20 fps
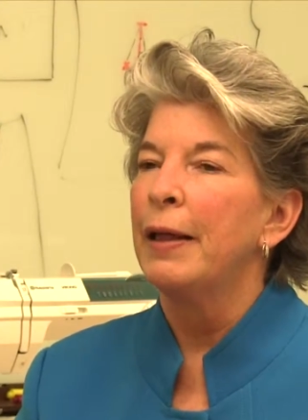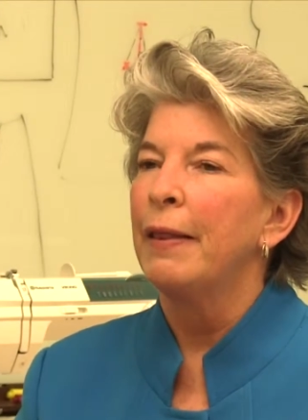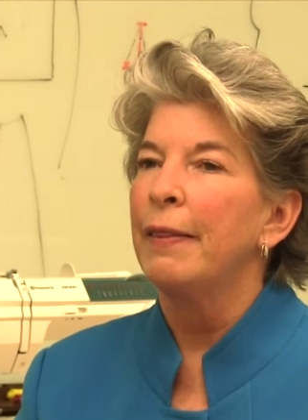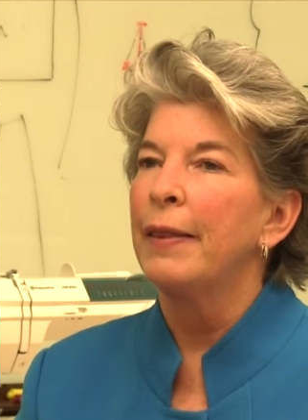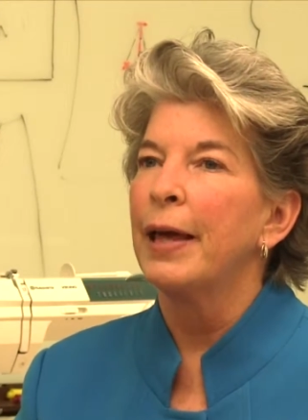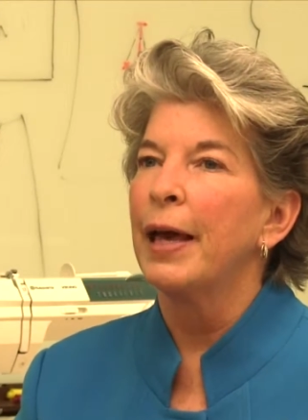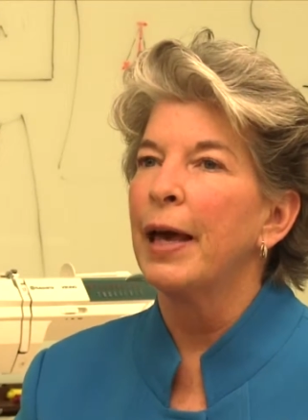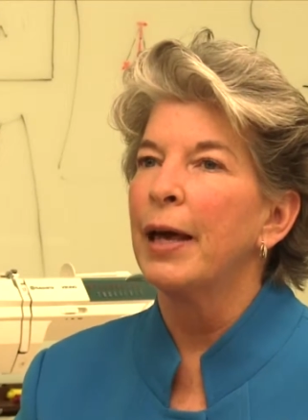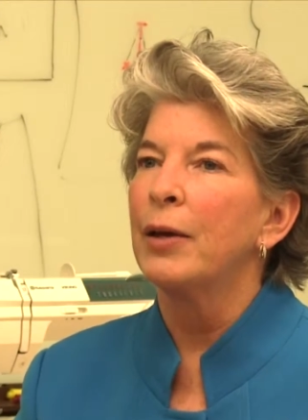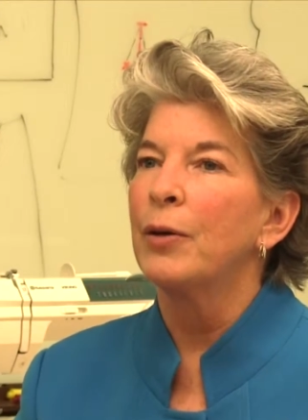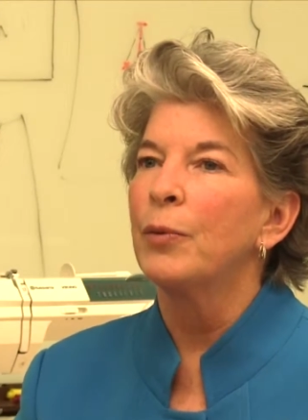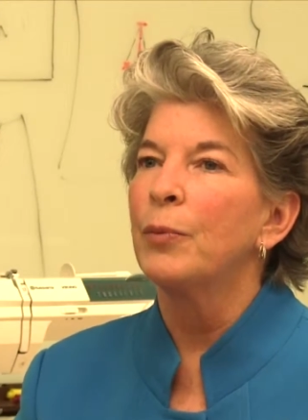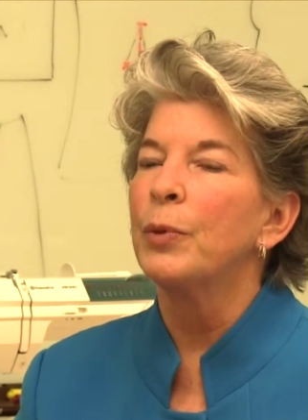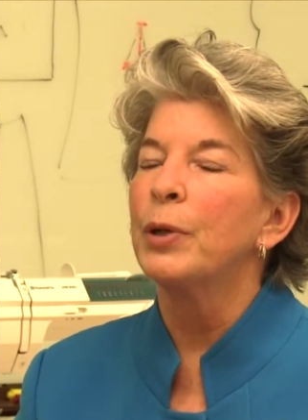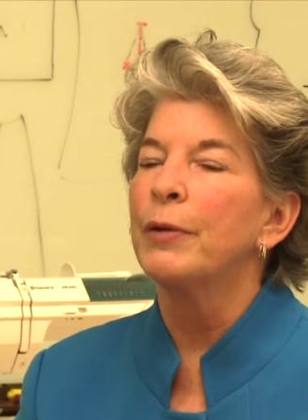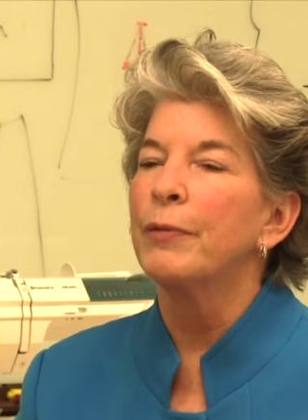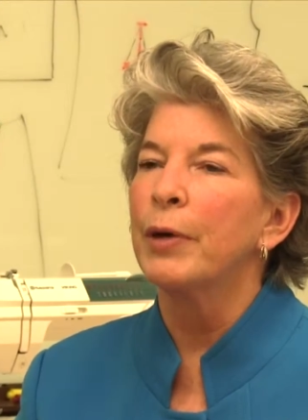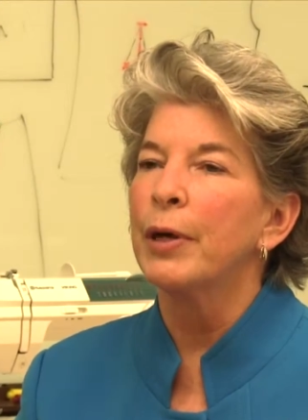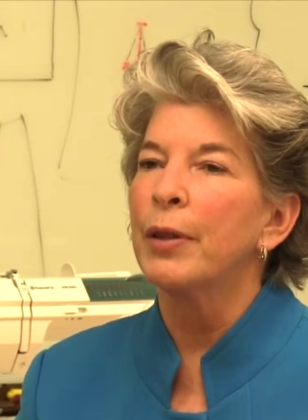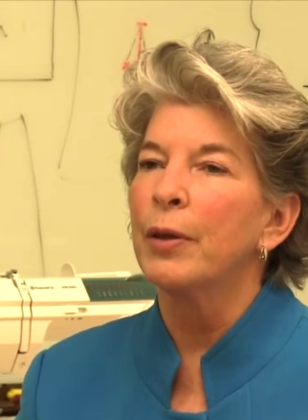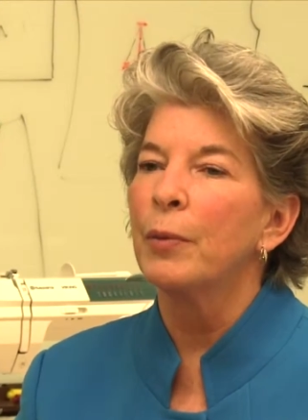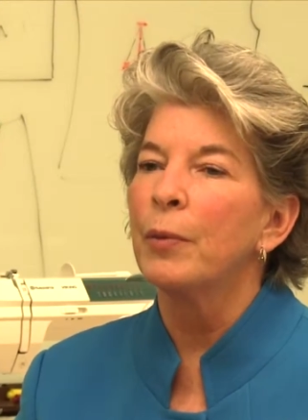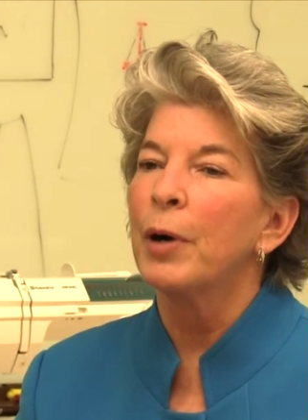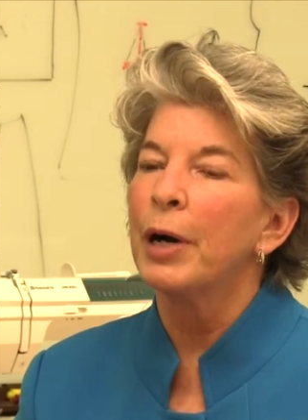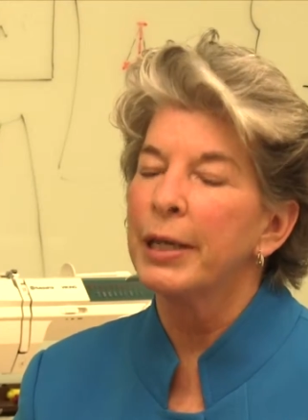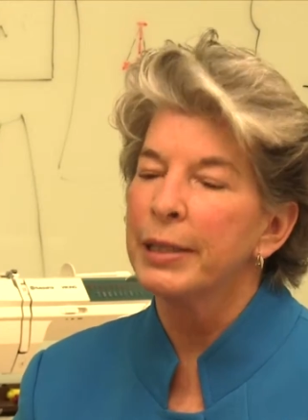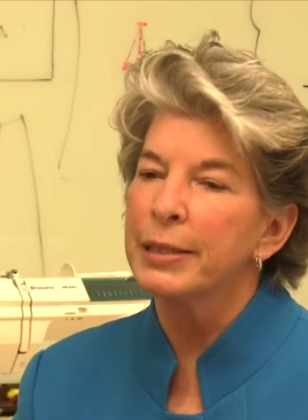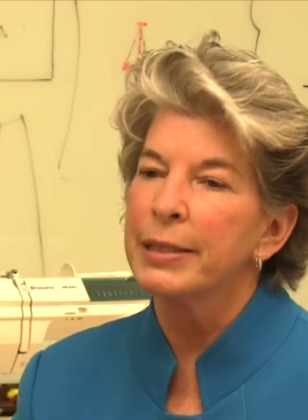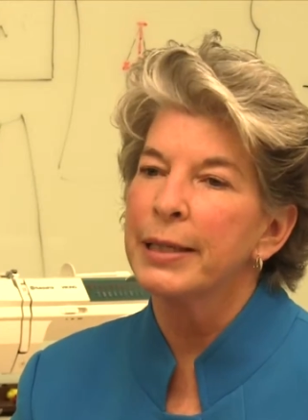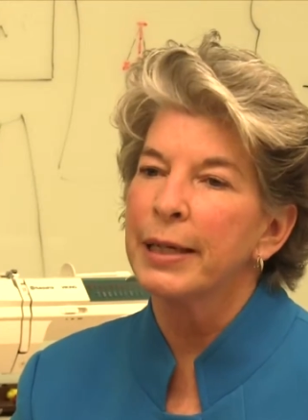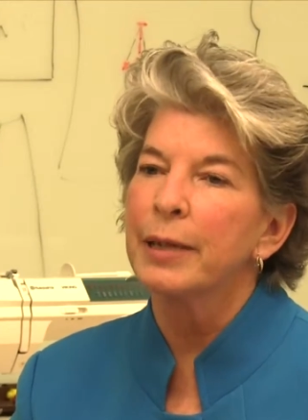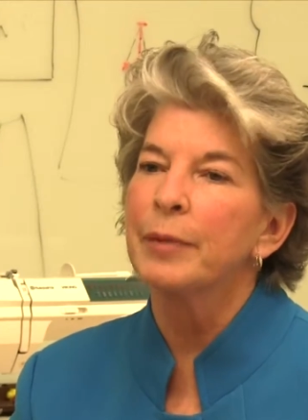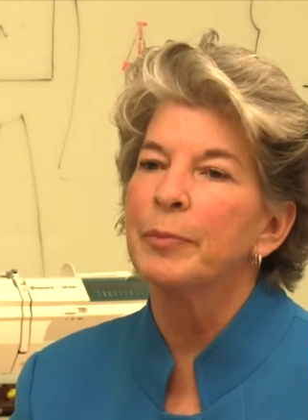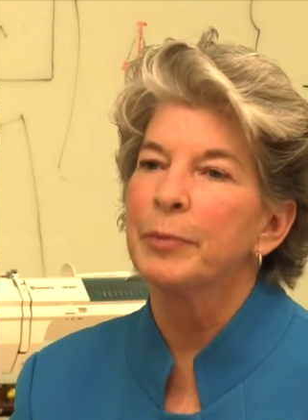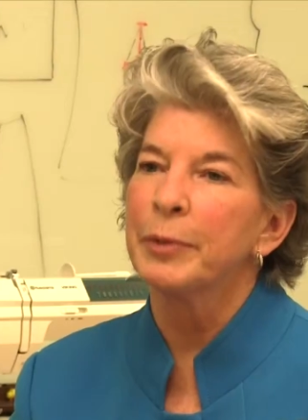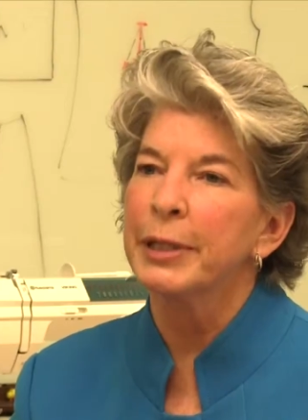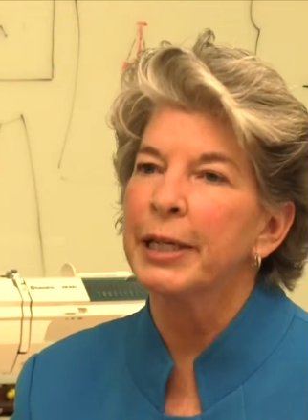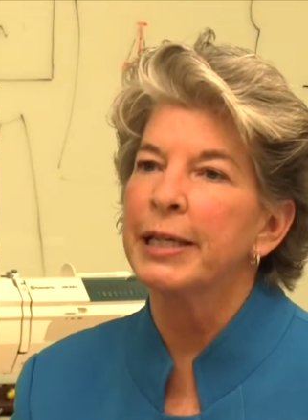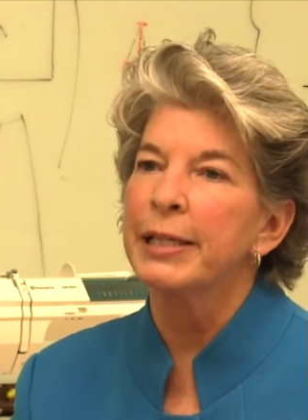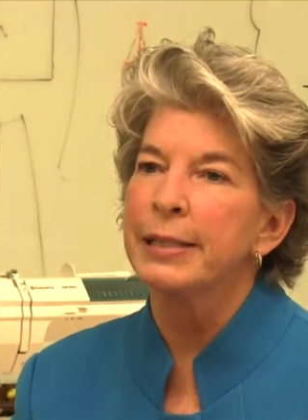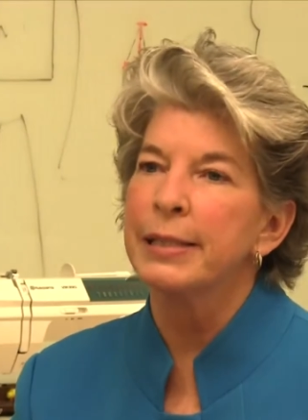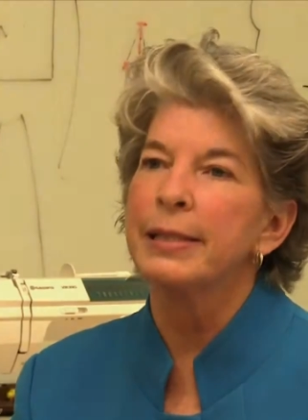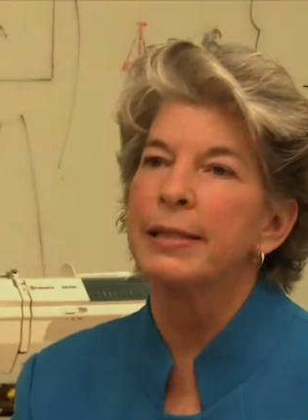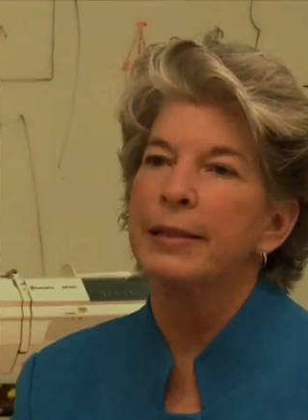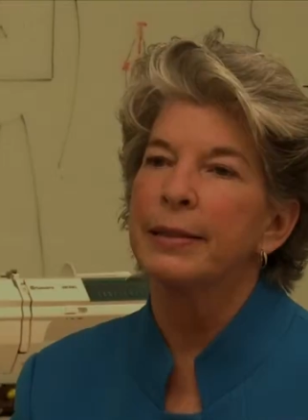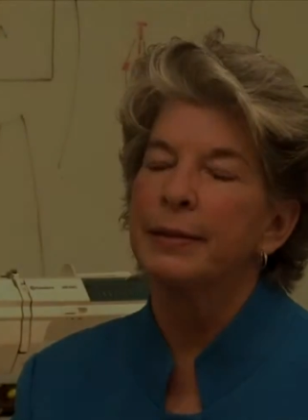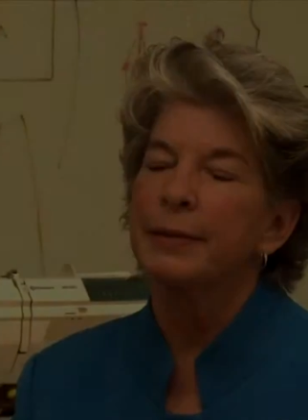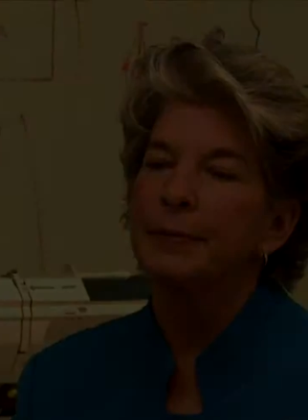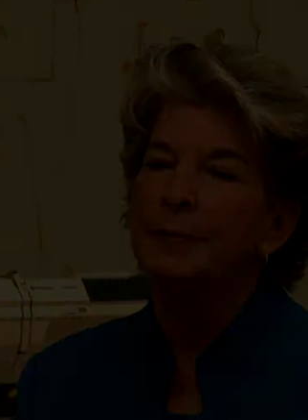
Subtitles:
than would have otherwise taken place.